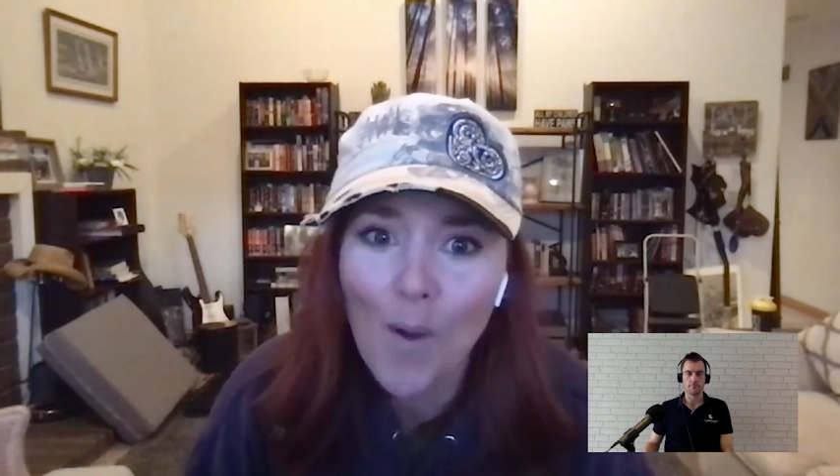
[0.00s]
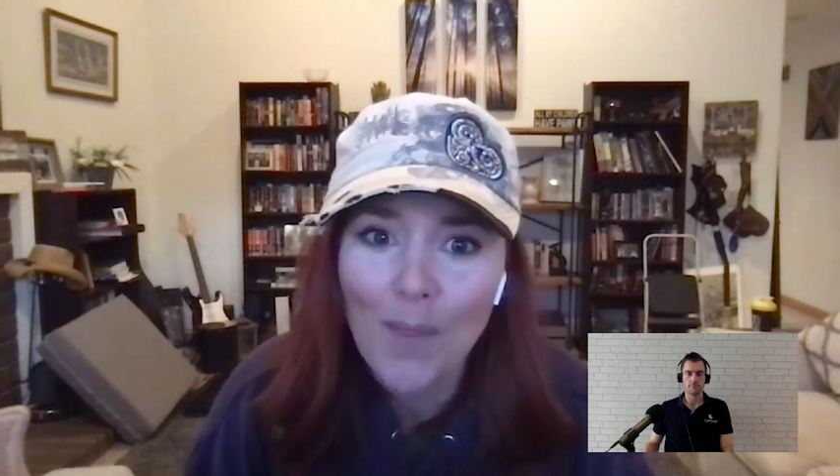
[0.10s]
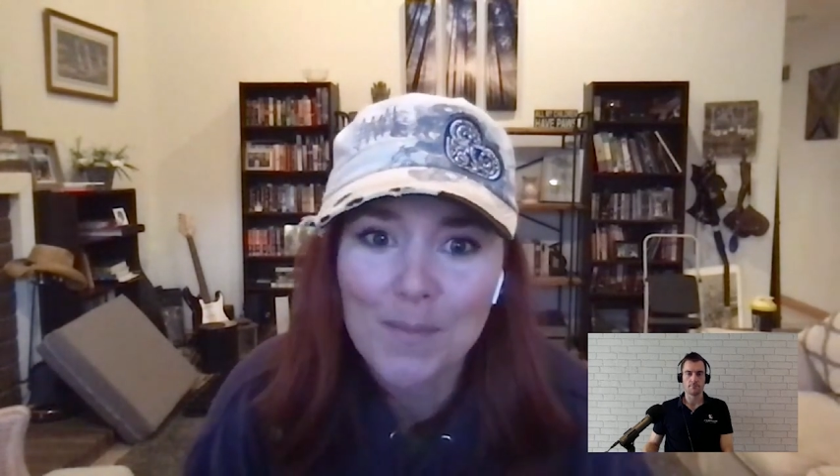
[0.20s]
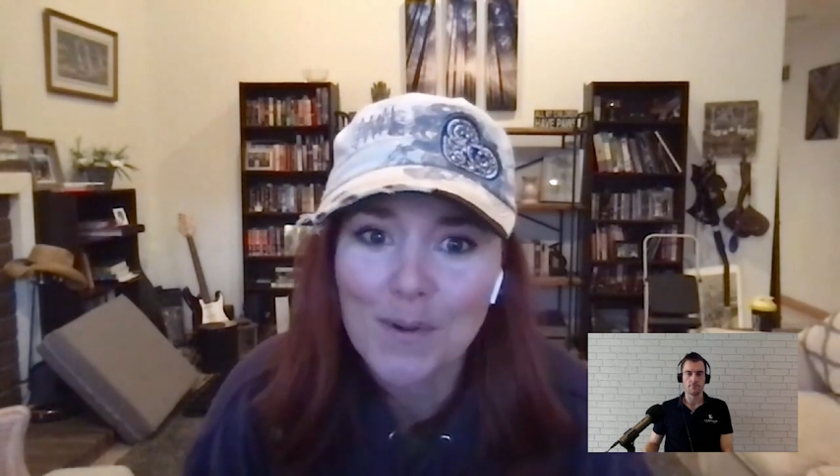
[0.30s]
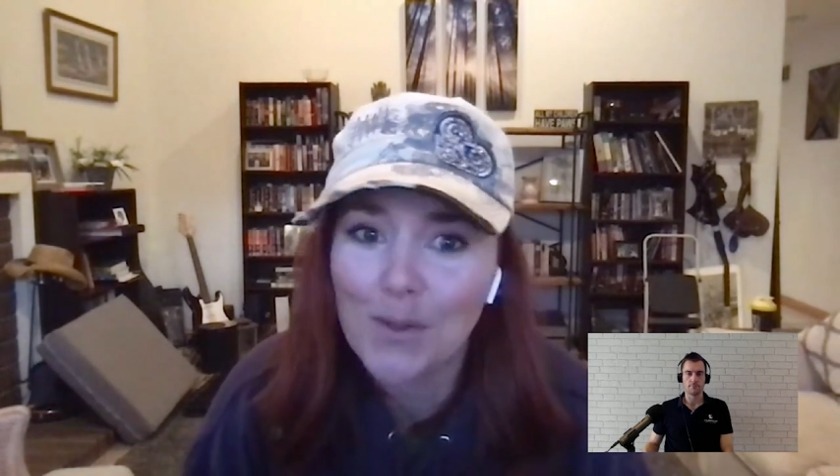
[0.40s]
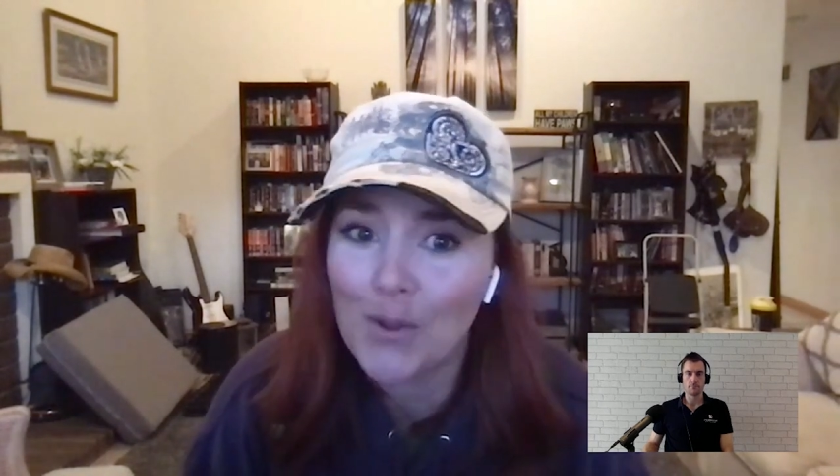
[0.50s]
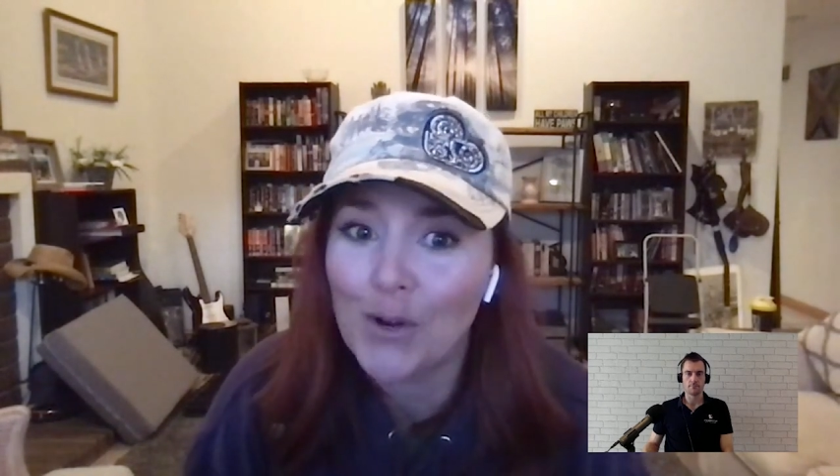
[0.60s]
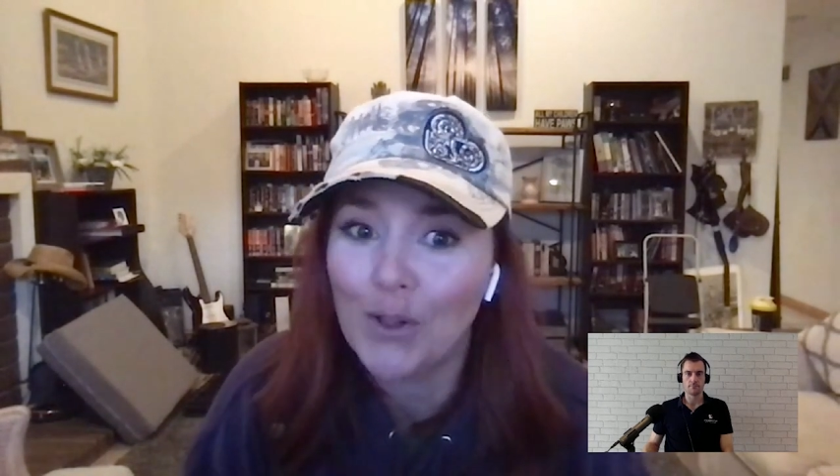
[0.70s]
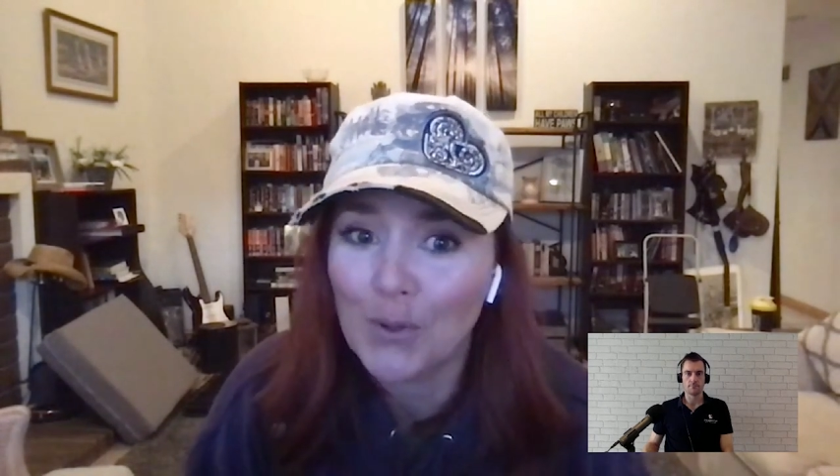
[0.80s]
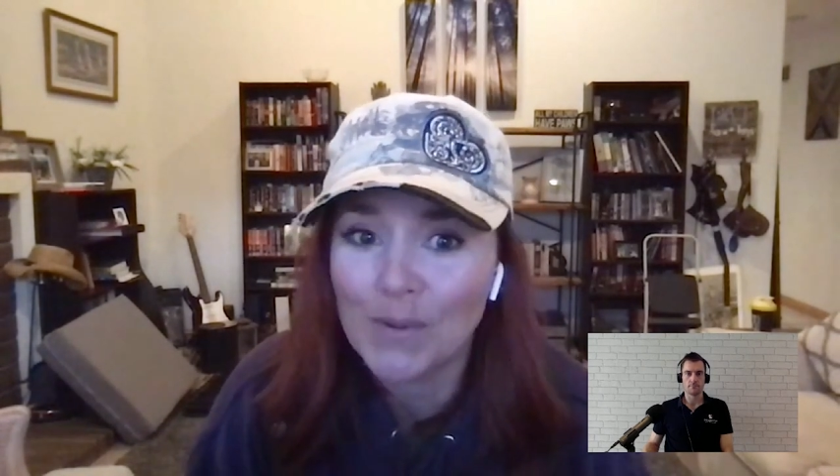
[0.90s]
want them to
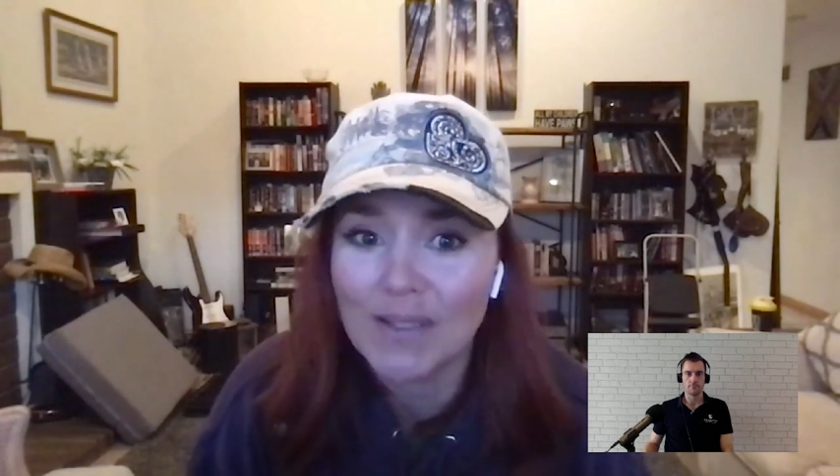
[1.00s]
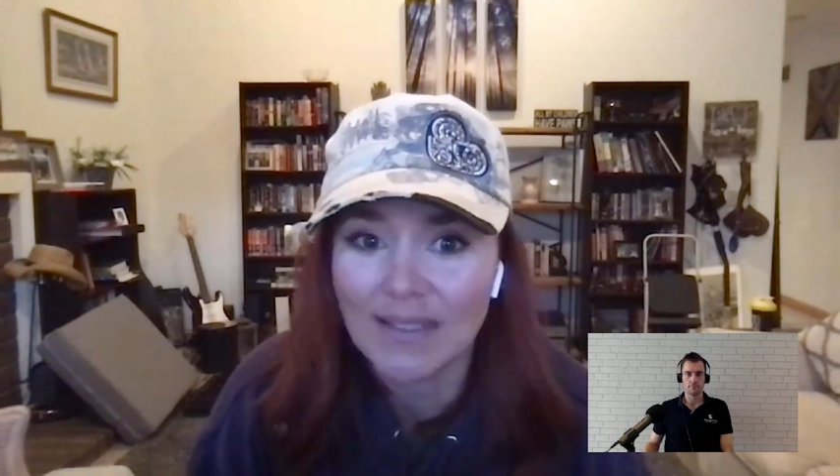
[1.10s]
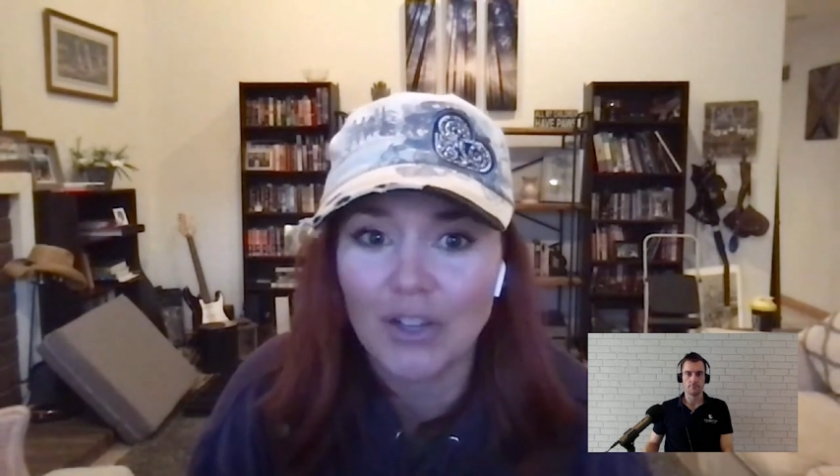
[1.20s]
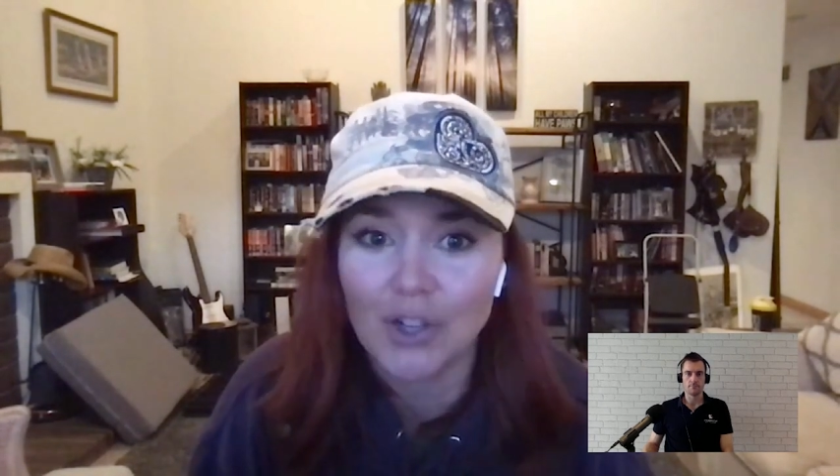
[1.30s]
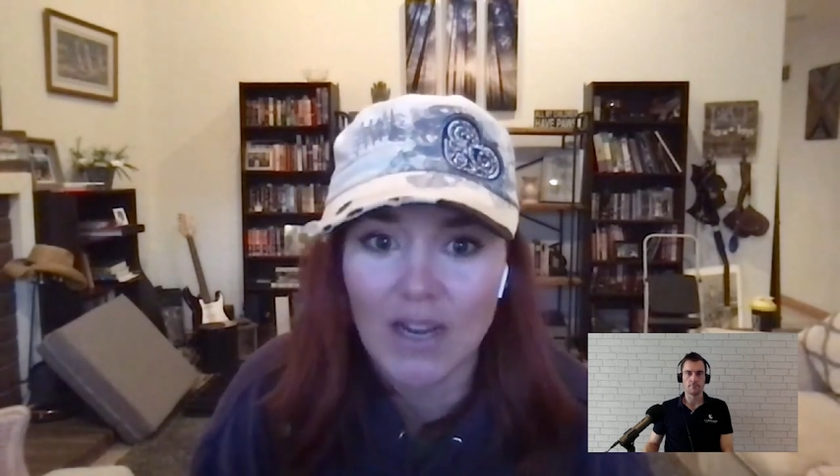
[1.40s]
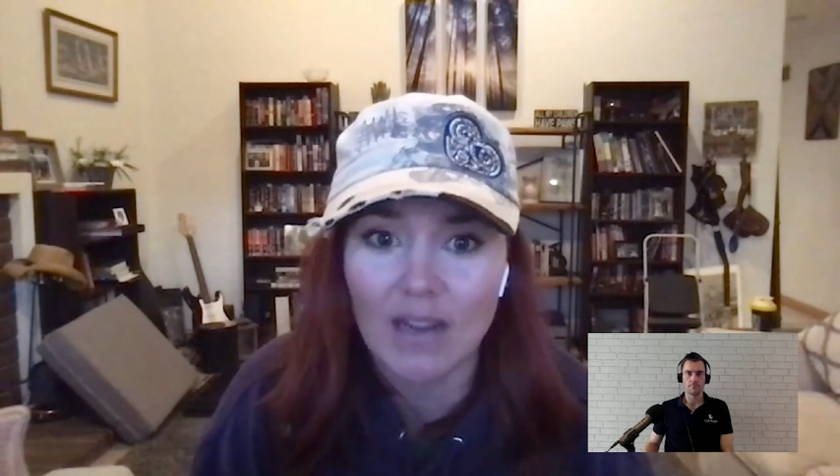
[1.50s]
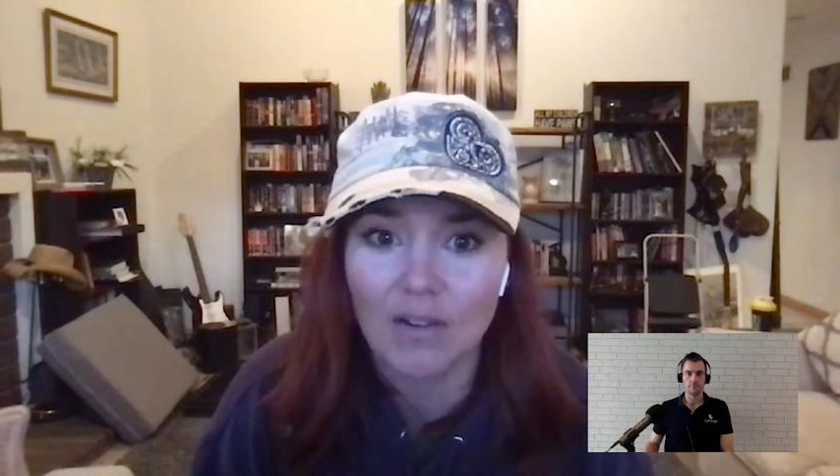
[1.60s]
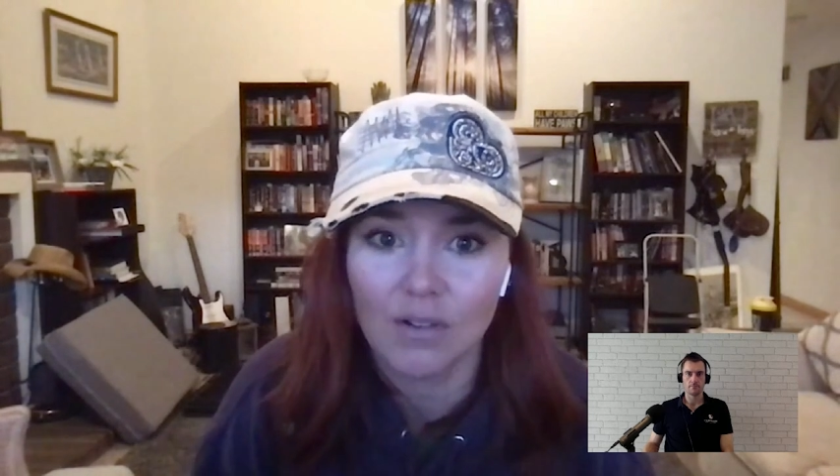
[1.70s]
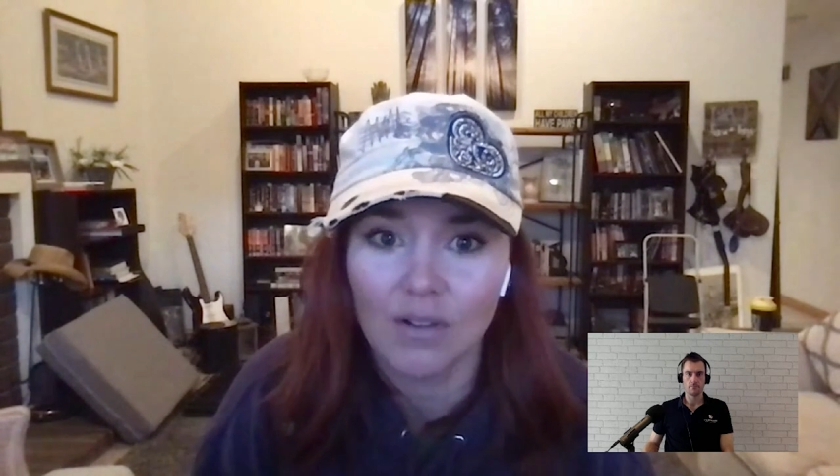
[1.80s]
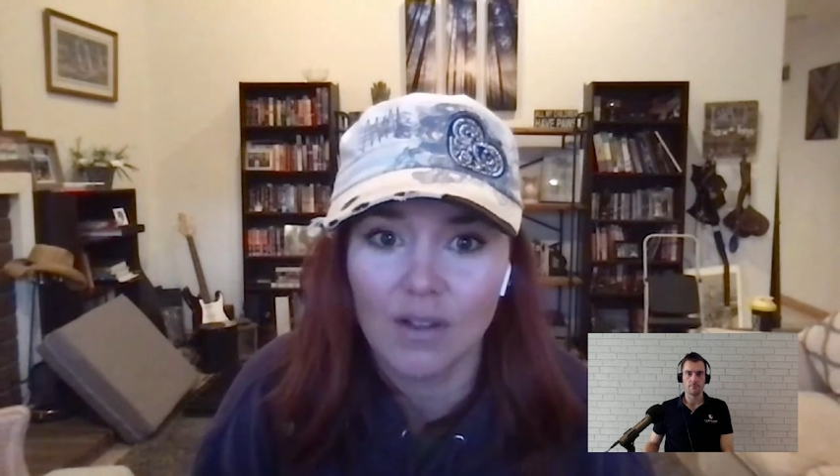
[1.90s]
learn a loose leash
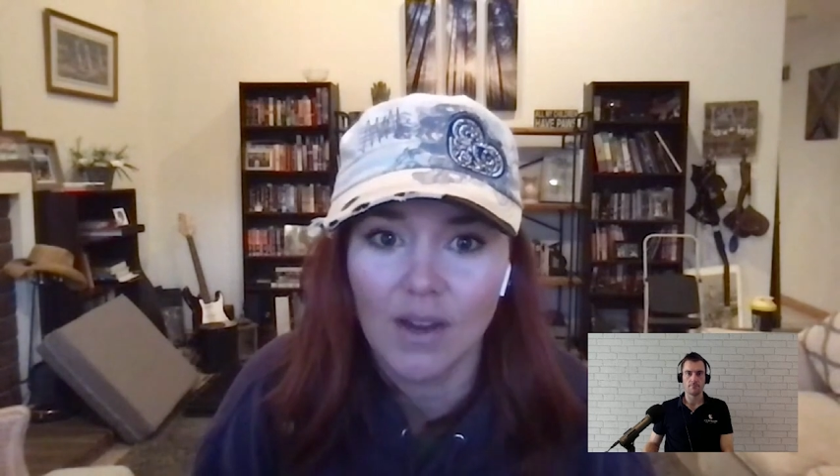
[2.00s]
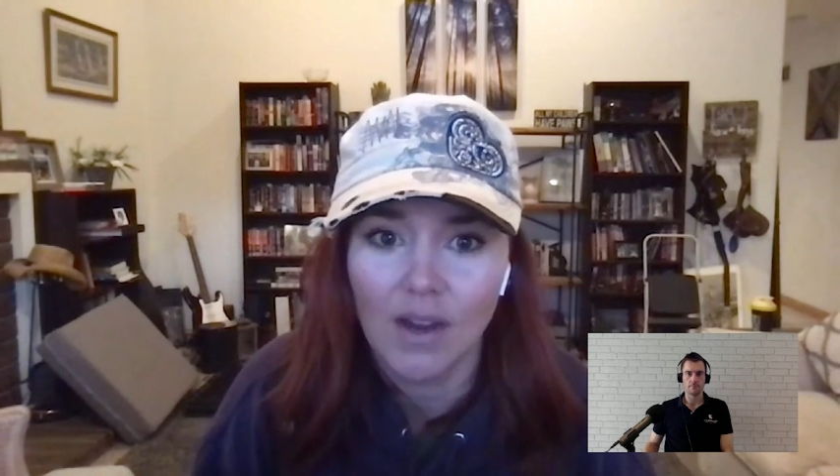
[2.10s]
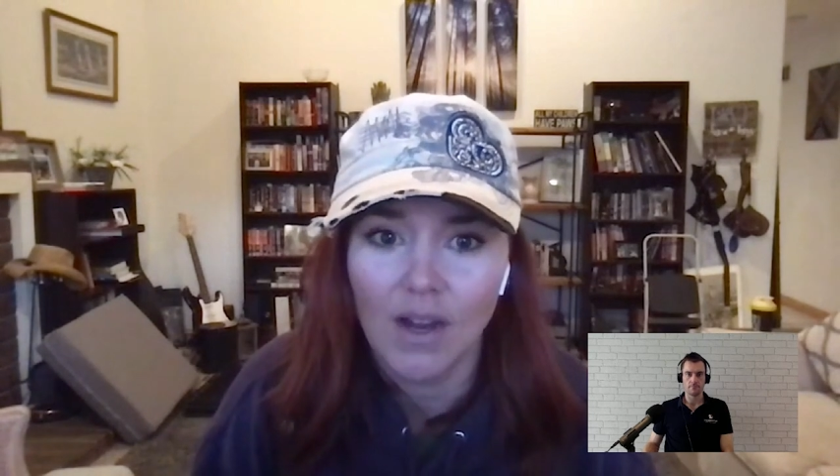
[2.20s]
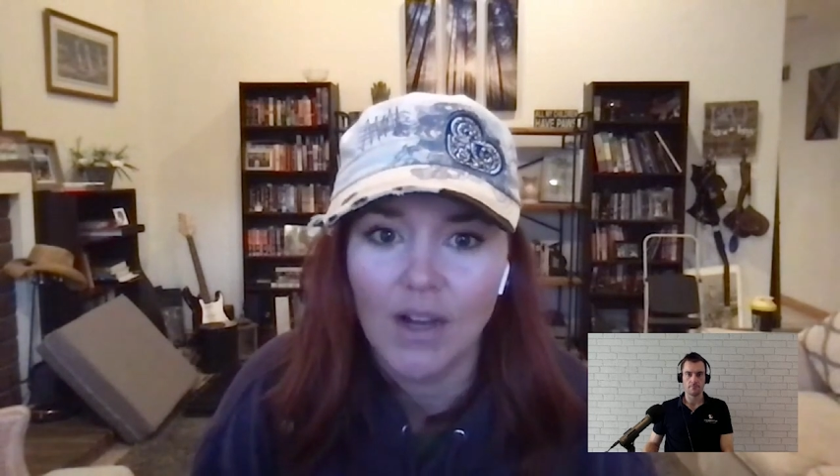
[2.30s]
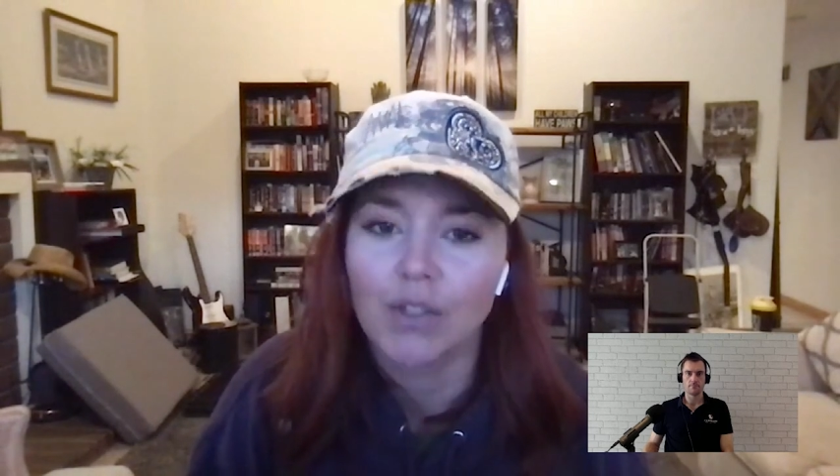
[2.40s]
heel. Mm.